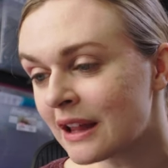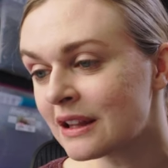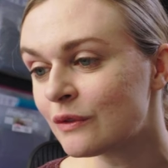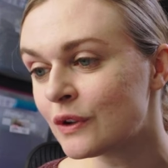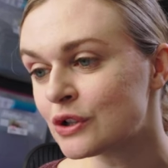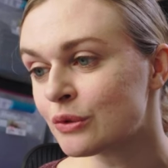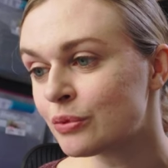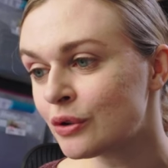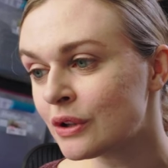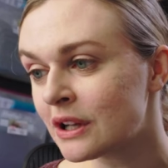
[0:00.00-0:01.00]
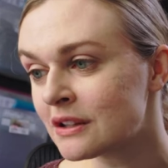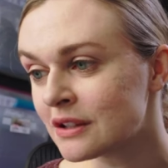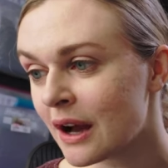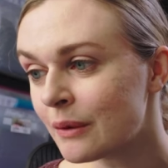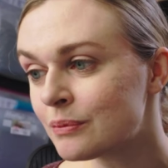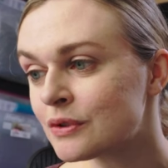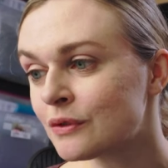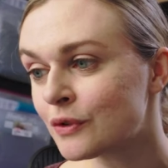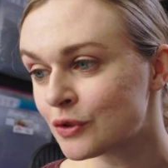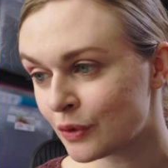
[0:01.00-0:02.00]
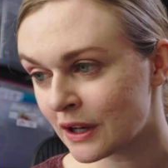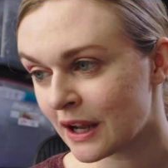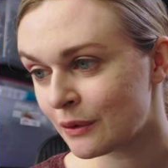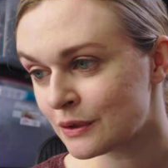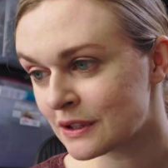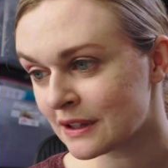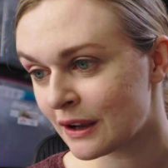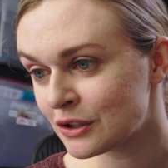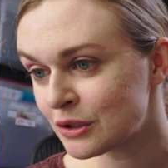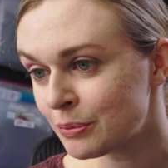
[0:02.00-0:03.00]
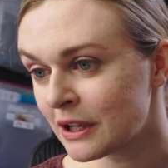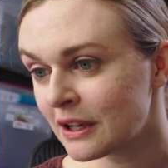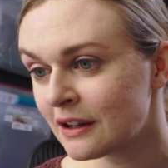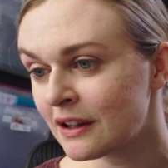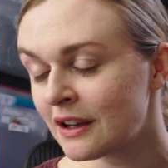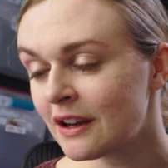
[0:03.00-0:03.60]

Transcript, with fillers: Eileen Fisher blue linen top sold for 29 with discounted shipping.